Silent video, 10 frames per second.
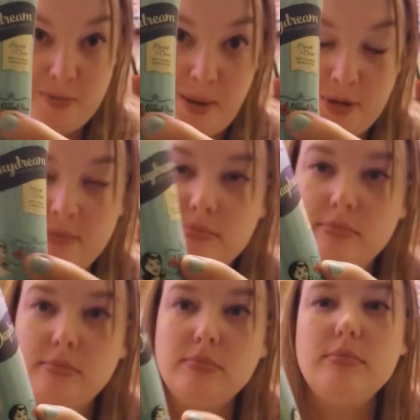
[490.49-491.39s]
Bubble.
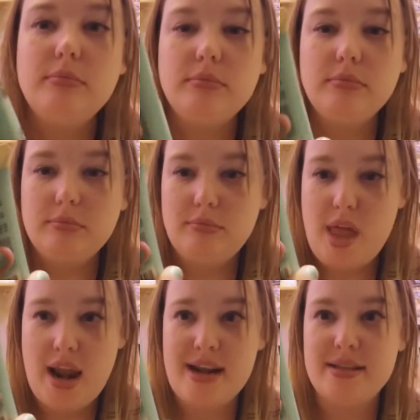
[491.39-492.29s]

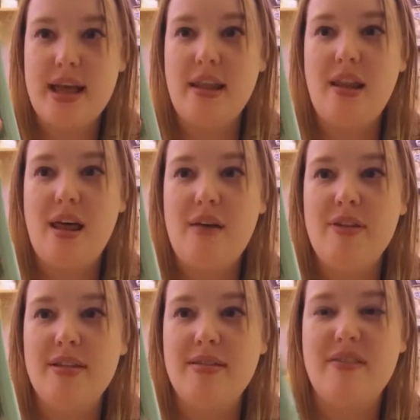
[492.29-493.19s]
I love
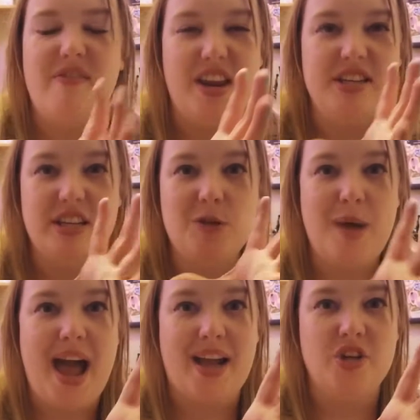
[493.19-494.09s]
the vintage
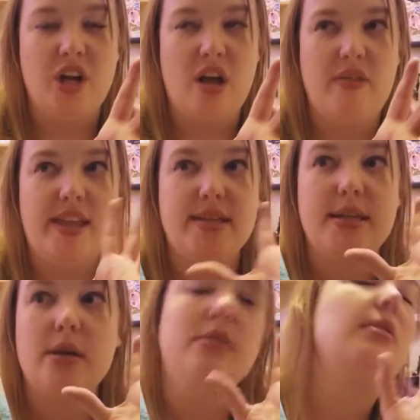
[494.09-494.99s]
packaging on this.
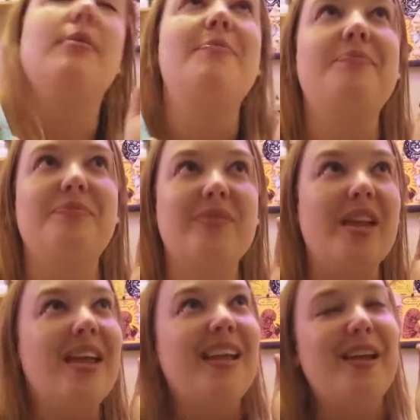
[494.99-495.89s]

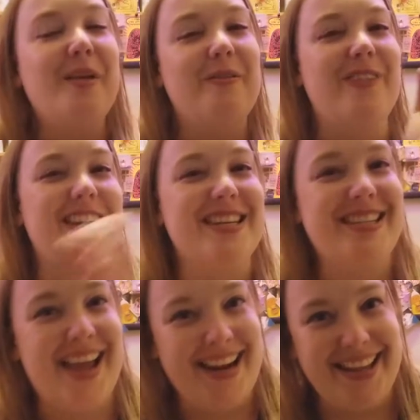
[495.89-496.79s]
Vintage
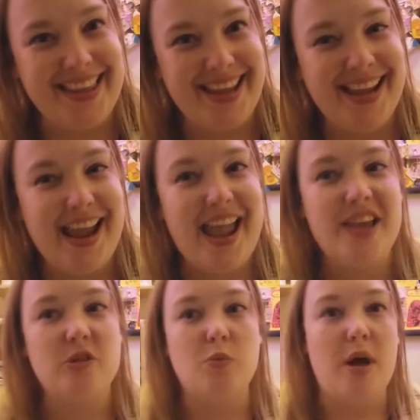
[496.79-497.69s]
anything
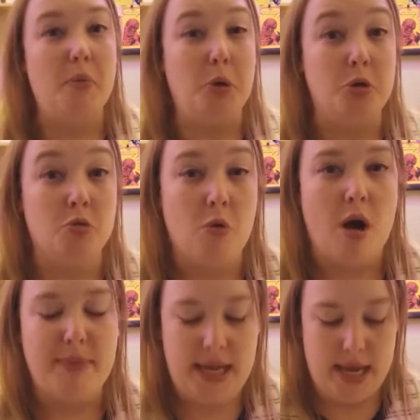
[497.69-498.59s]
is what will
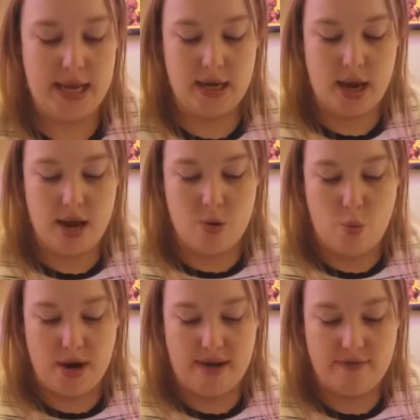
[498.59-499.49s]
draw me in. And
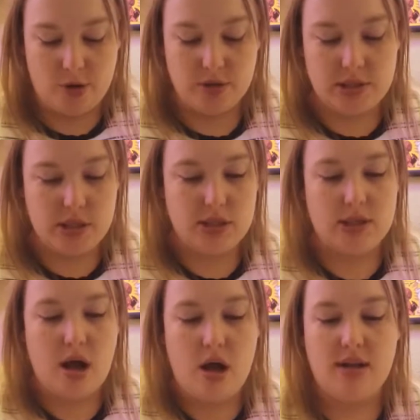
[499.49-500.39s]
when I first
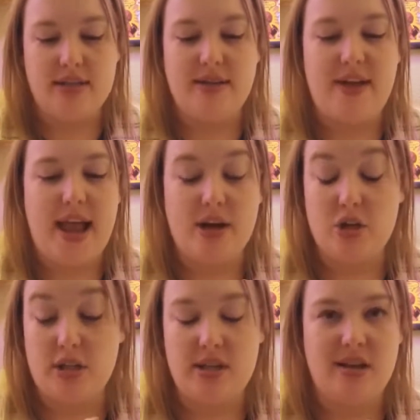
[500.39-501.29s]
saw all this stuff, I
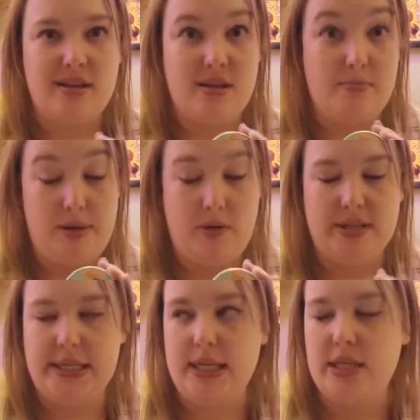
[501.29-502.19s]
actually saw the big
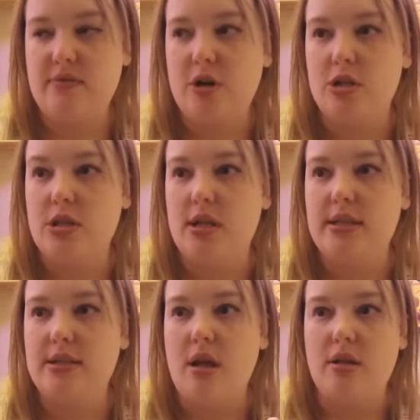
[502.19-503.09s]
ones of these first on
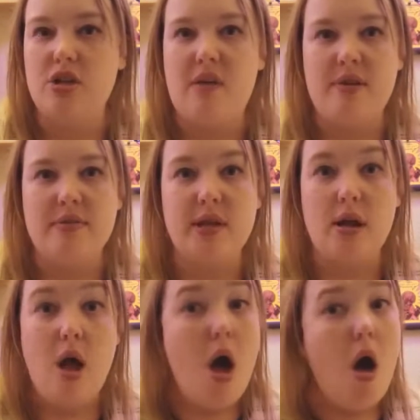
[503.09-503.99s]
the shelf, and I was like,
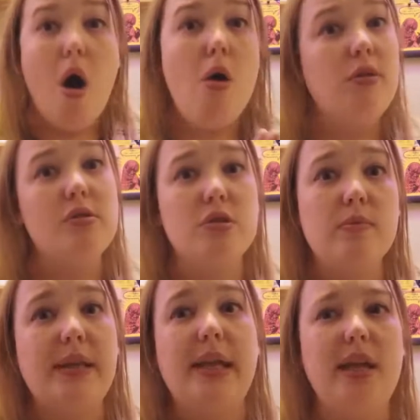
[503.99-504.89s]
oh, those are
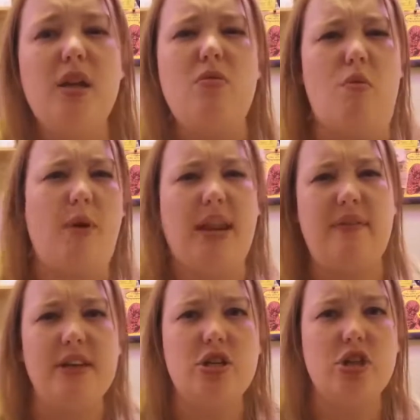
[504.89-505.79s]
really cute, really
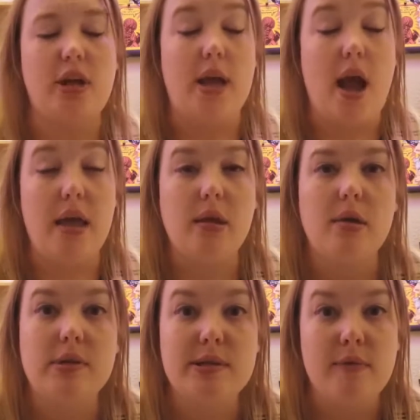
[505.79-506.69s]
vintage looking. I thought it
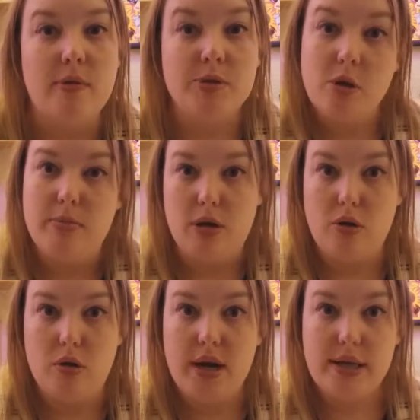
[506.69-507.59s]
was stuff from Soap and
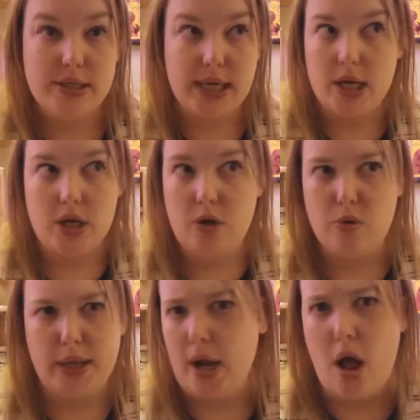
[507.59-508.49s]
Glory, just like a new
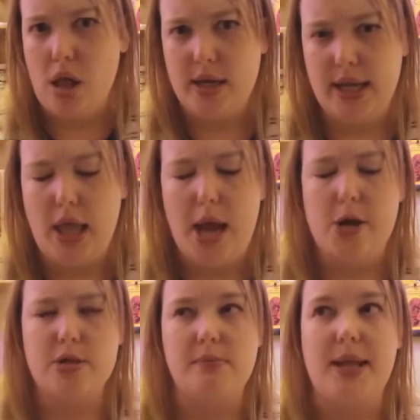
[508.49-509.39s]
like holiday line
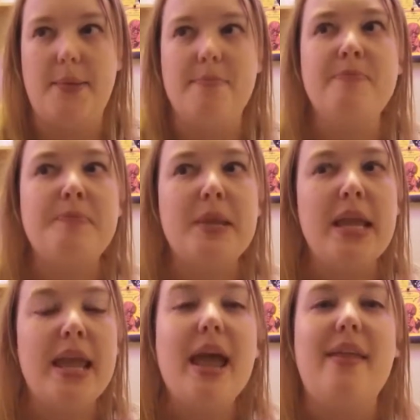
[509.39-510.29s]
or something.
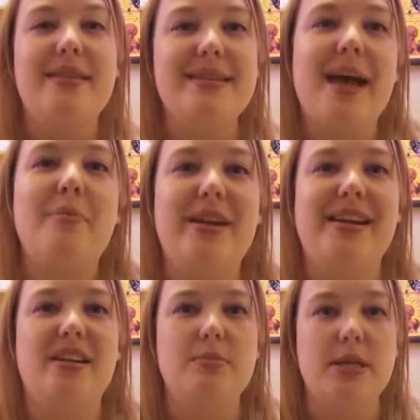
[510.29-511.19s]
And then Zach pointed
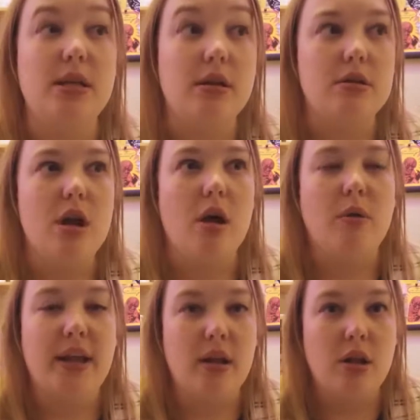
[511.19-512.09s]
out to me, he's like, no,
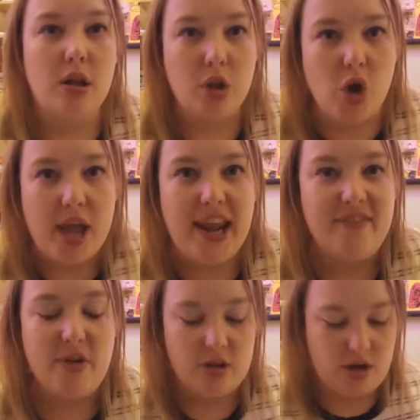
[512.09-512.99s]
like look at
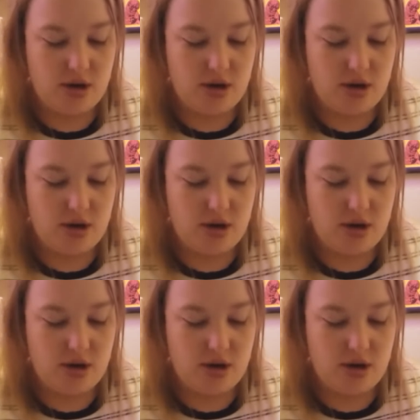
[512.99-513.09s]
it further.